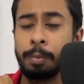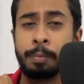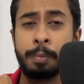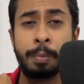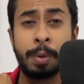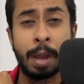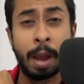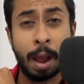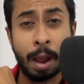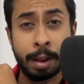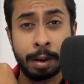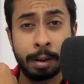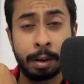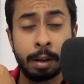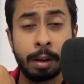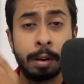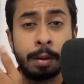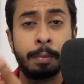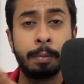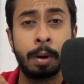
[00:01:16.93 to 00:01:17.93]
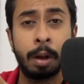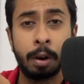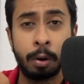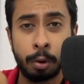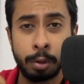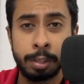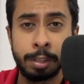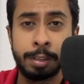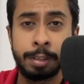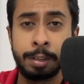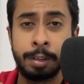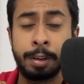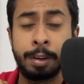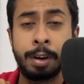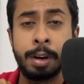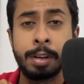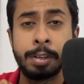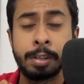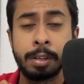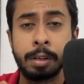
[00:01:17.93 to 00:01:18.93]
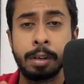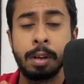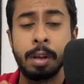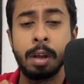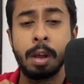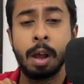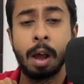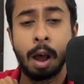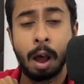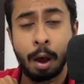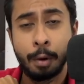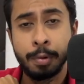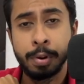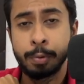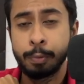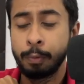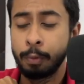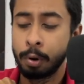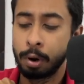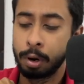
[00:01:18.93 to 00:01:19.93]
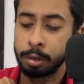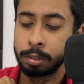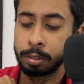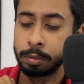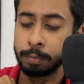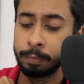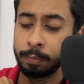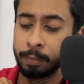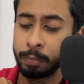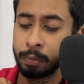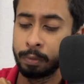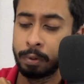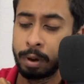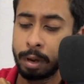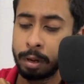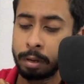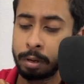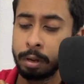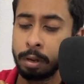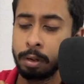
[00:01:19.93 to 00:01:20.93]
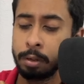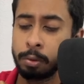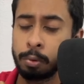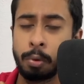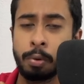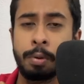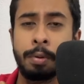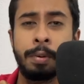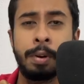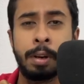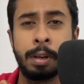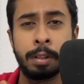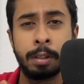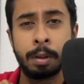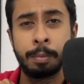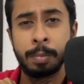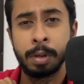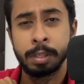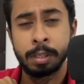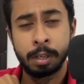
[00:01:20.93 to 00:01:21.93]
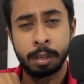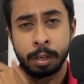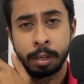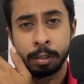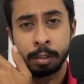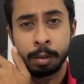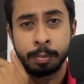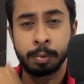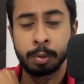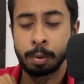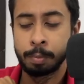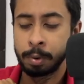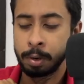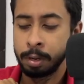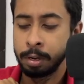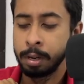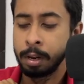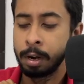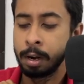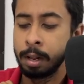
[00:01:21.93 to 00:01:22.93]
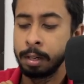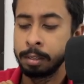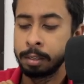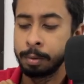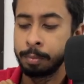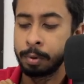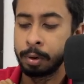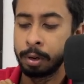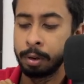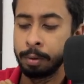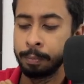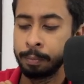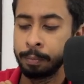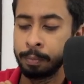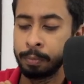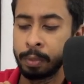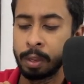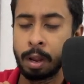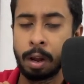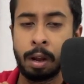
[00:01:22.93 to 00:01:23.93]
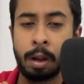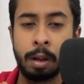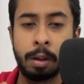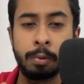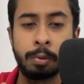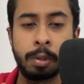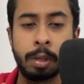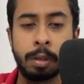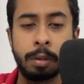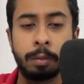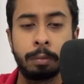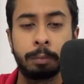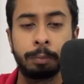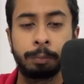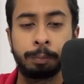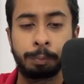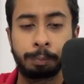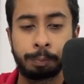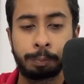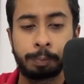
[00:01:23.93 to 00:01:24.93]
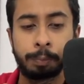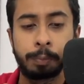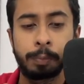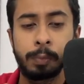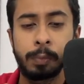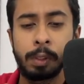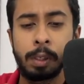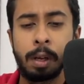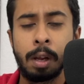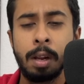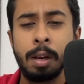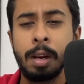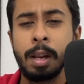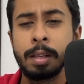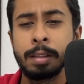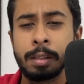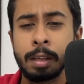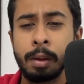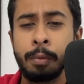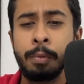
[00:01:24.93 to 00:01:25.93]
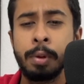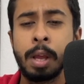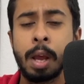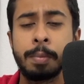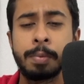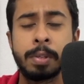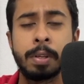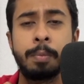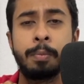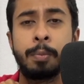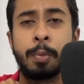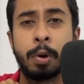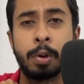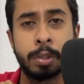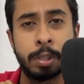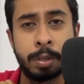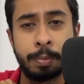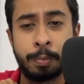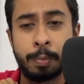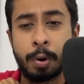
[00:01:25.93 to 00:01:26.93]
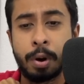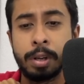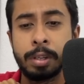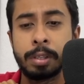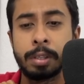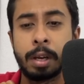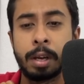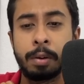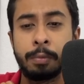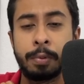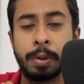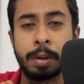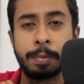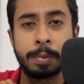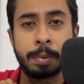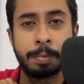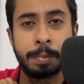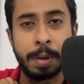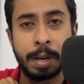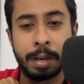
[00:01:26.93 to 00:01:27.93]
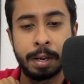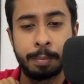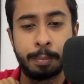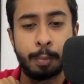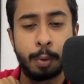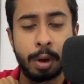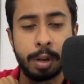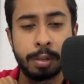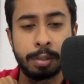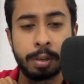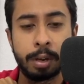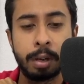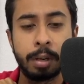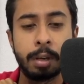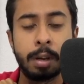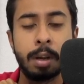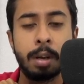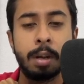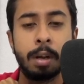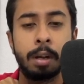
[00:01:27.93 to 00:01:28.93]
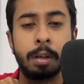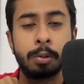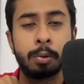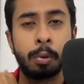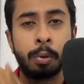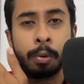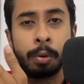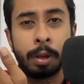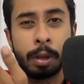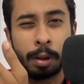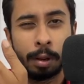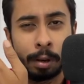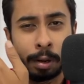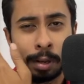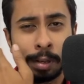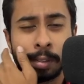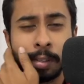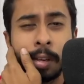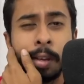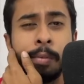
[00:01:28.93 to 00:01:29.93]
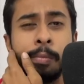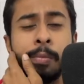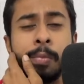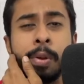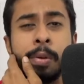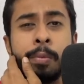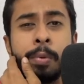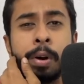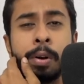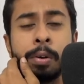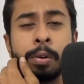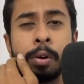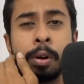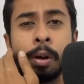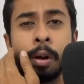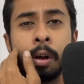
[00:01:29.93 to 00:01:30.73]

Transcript: behind logistic regression, how it works, right? So you will need the basic concepts of linear algebra. You see, let's say we have some positive points and we have some negative points, right? So let's say we want